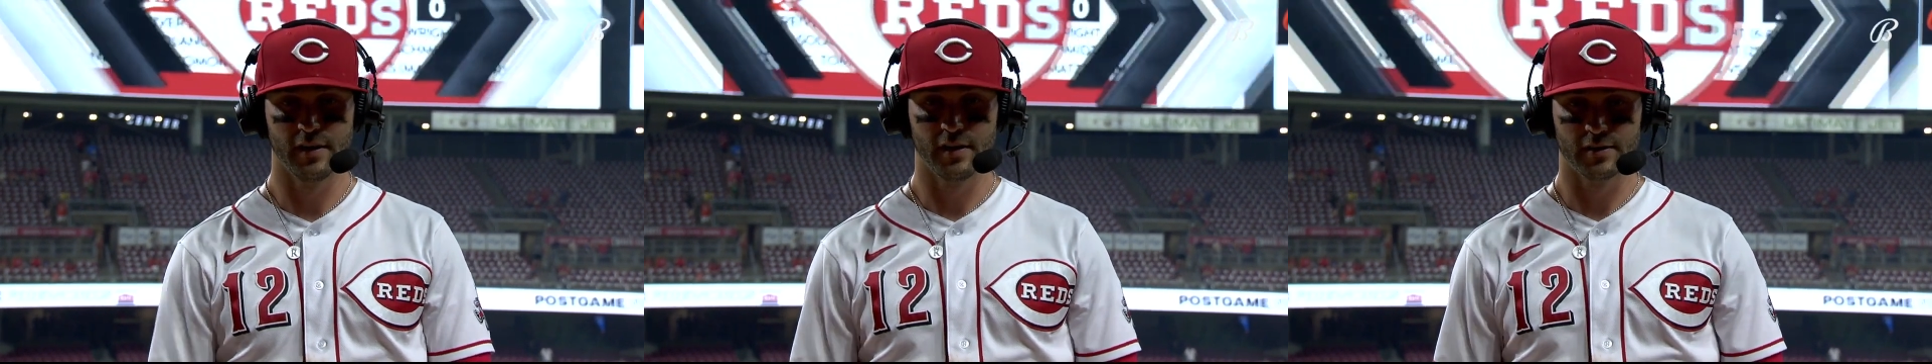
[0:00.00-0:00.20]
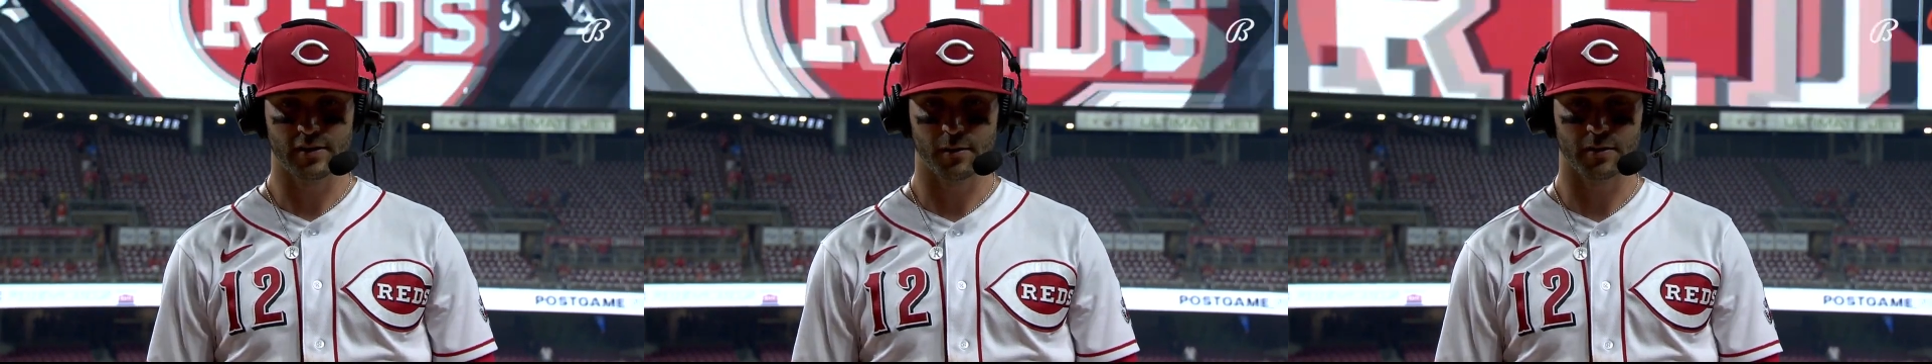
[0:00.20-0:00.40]

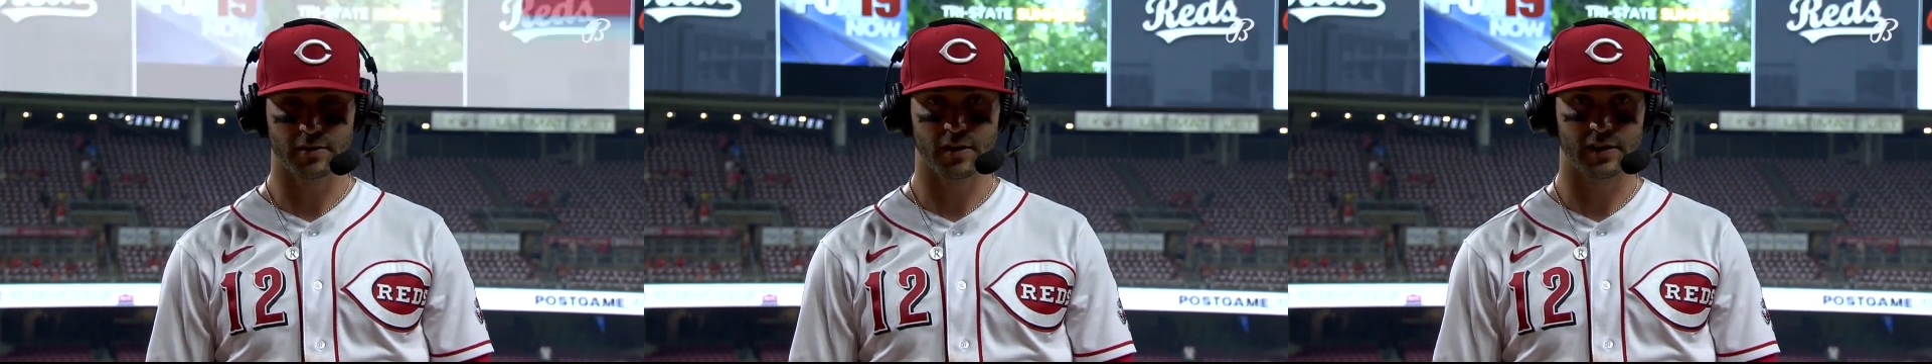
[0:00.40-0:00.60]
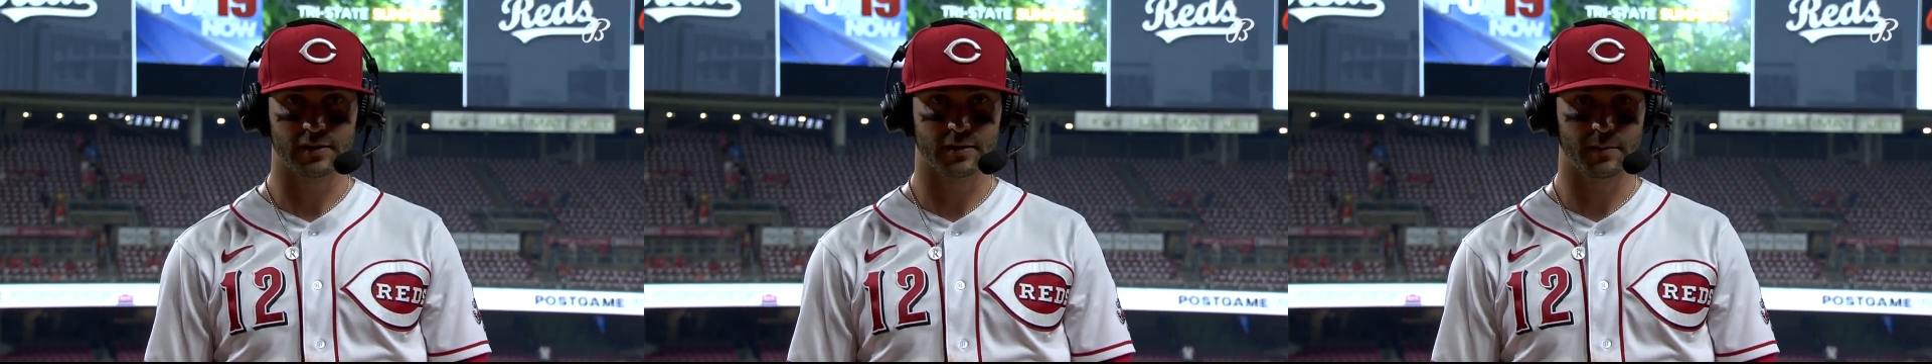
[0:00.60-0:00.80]
it's almost
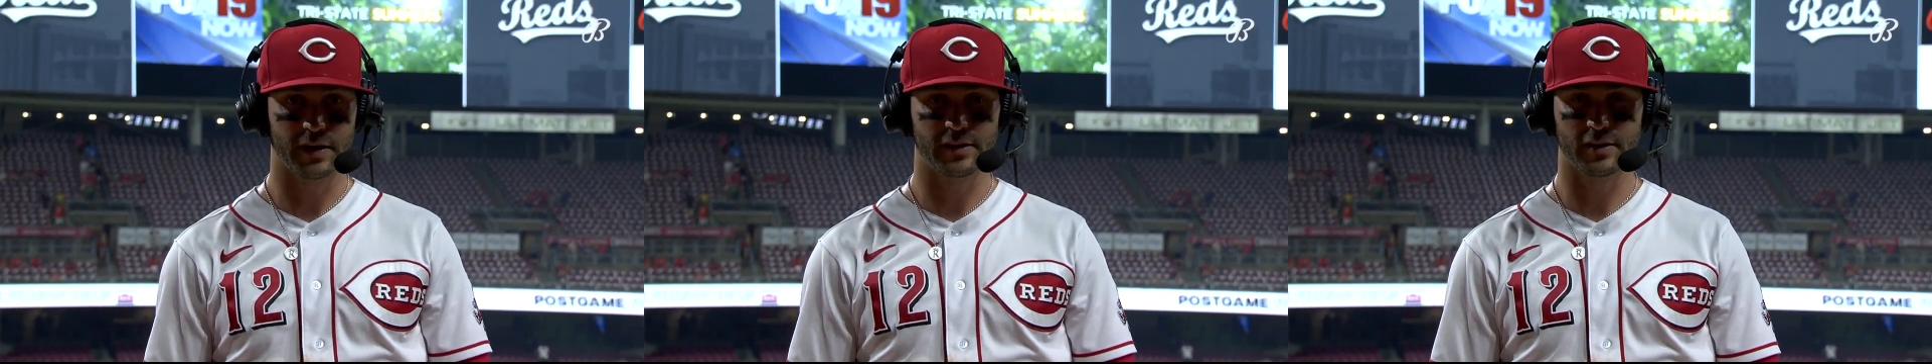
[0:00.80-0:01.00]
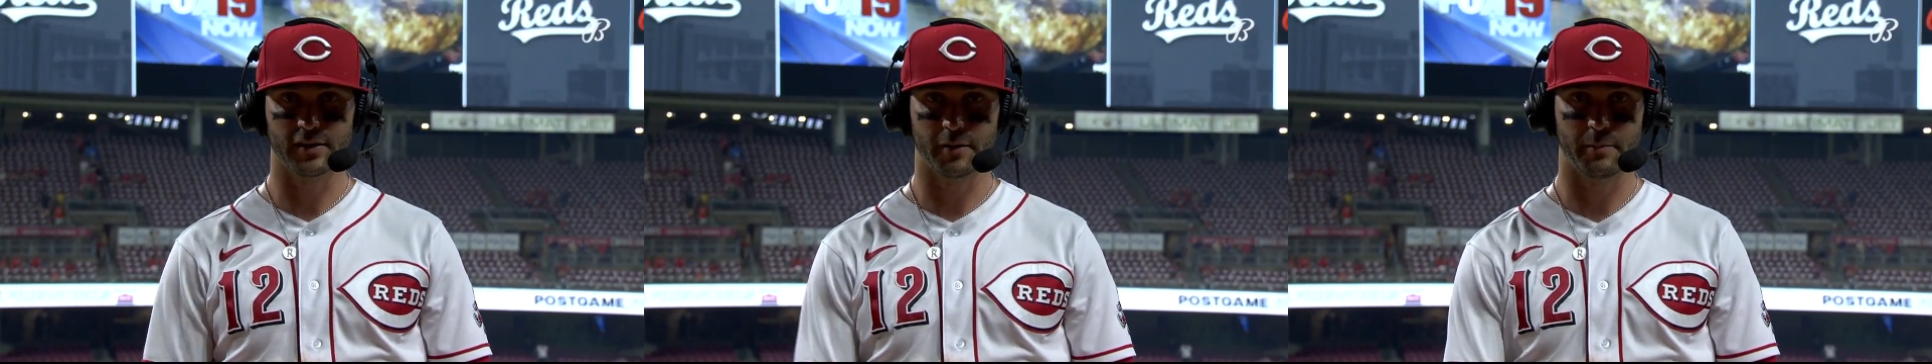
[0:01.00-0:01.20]
like
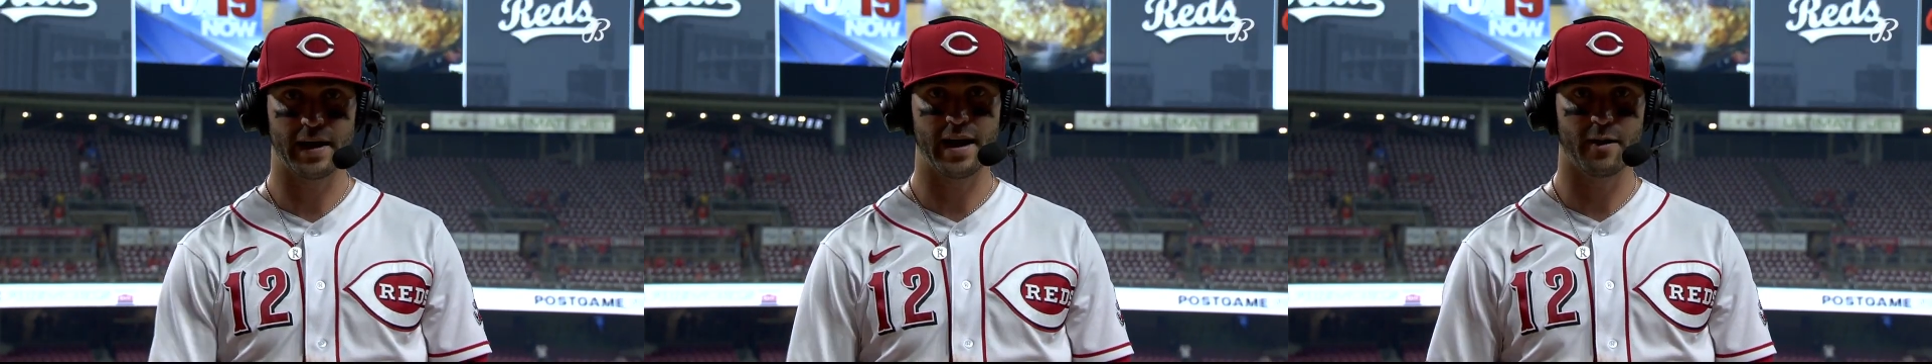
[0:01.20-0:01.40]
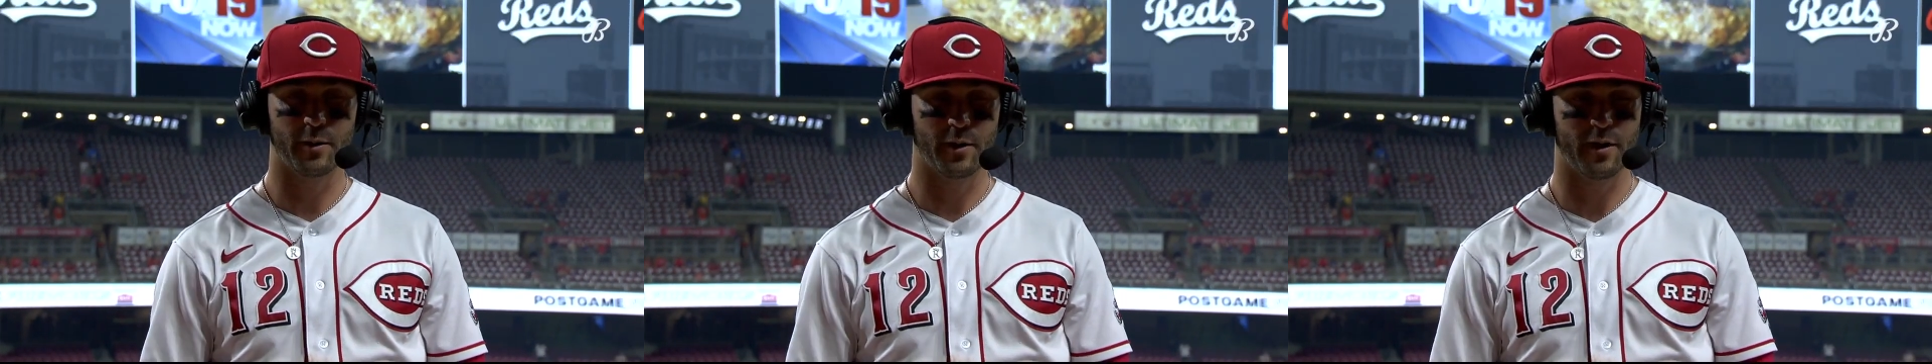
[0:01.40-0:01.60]
somebody turned the
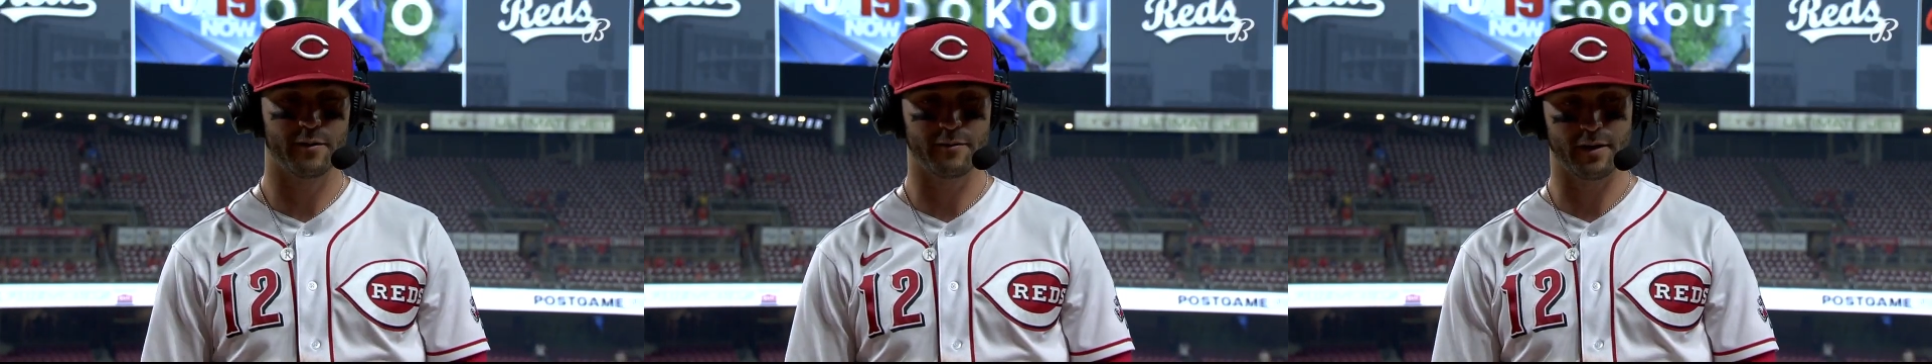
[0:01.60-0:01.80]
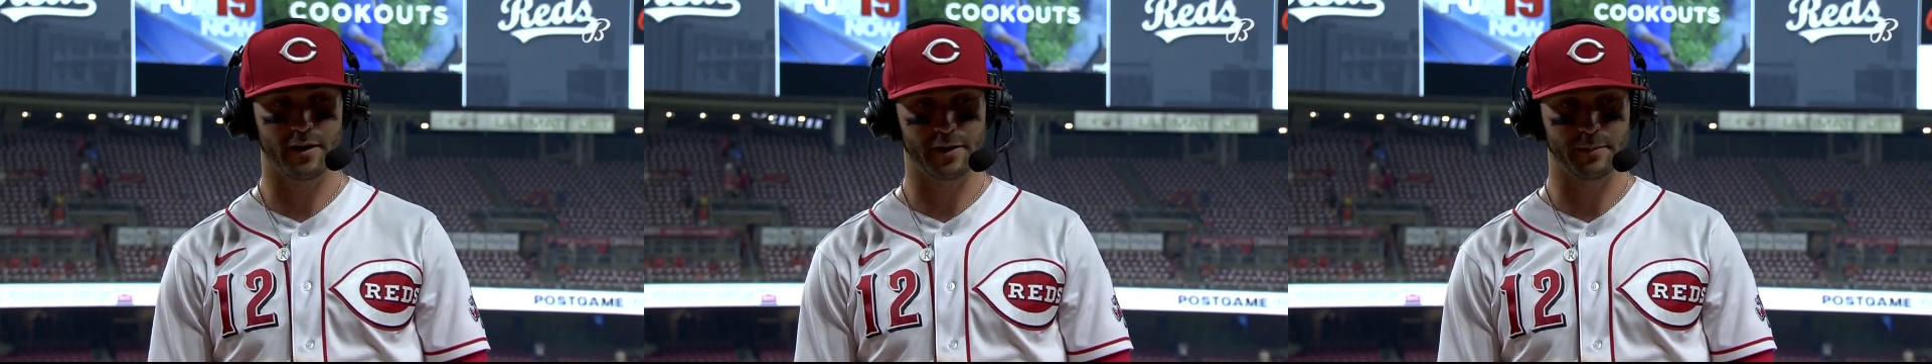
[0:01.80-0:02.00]
power
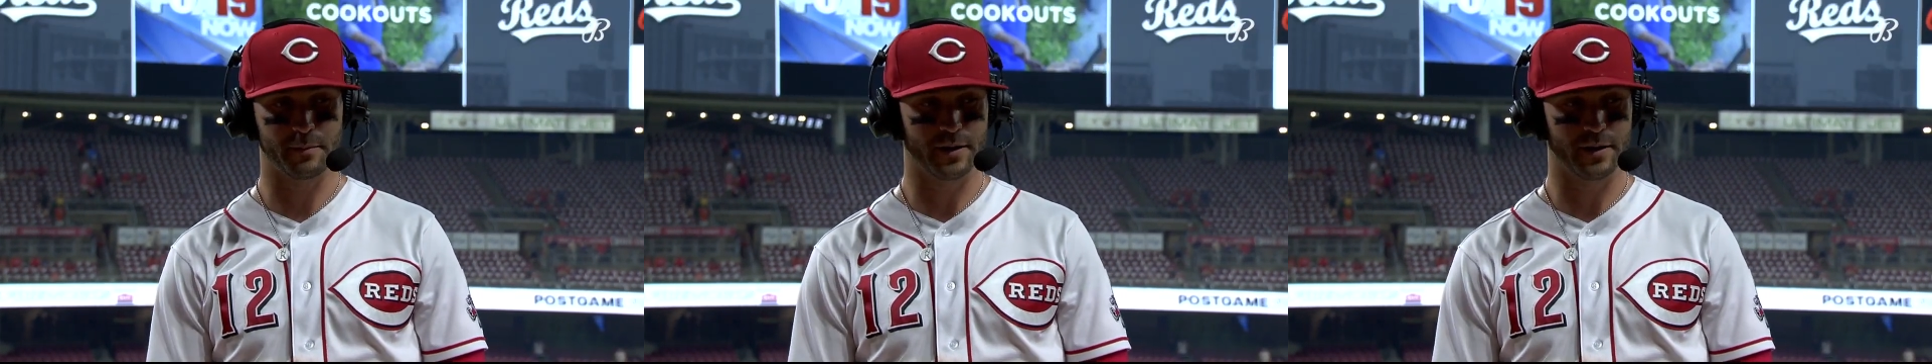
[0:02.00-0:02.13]
off on him.